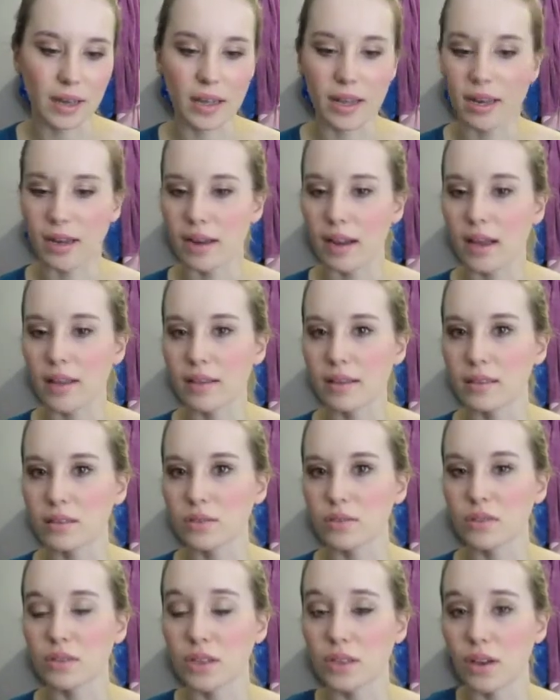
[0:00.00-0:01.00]
and
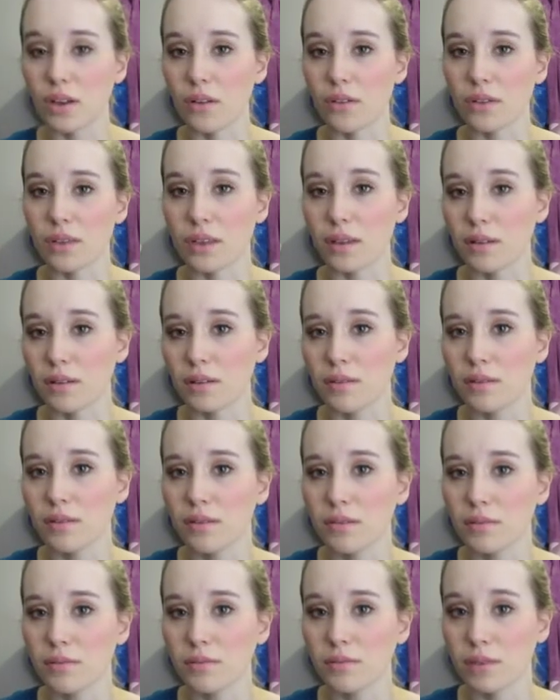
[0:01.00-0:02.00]
this was the only
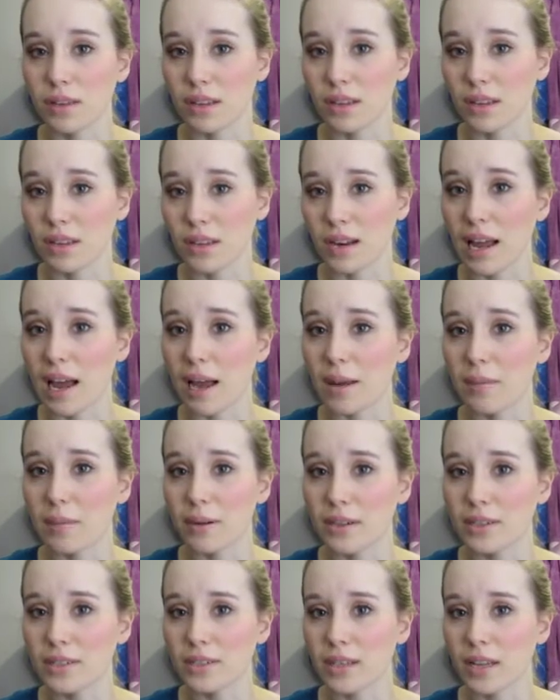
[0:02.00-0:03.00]
really good eye
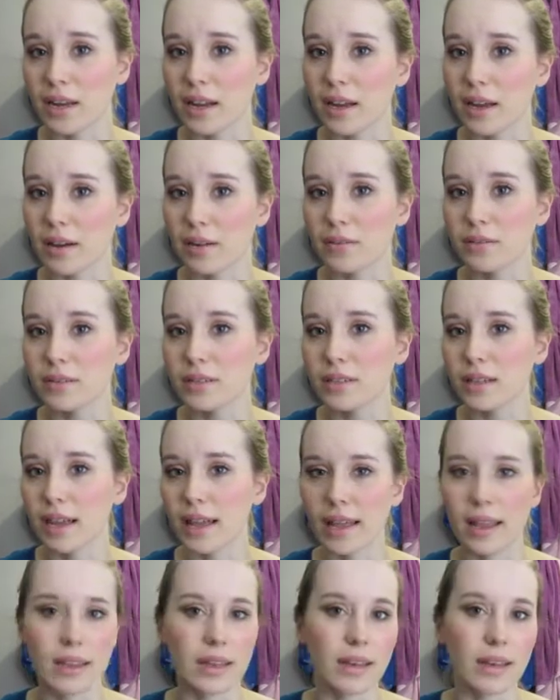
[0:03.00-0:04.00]
brush that I owned,
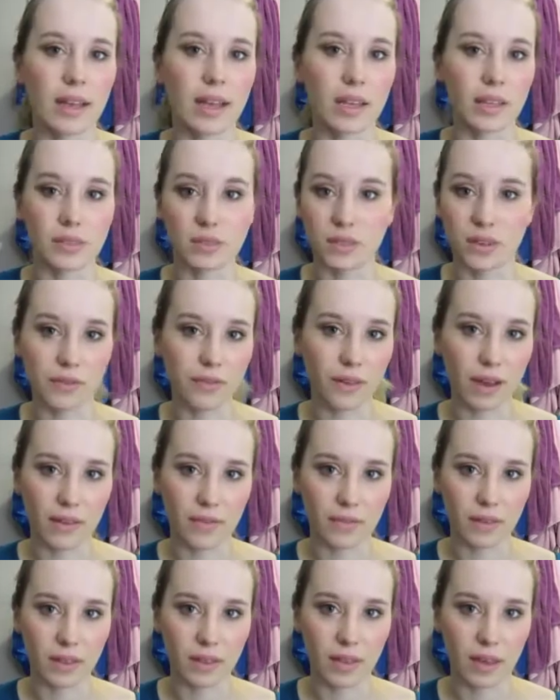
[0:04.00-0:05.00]
and I use it for
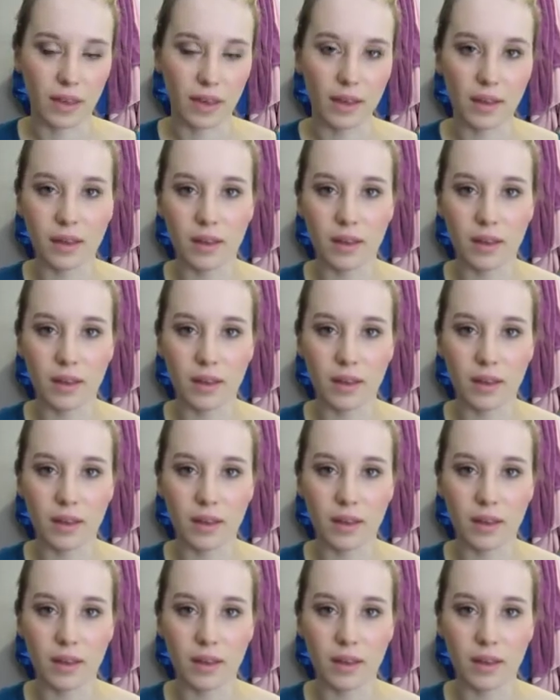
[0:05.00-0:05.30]
everything.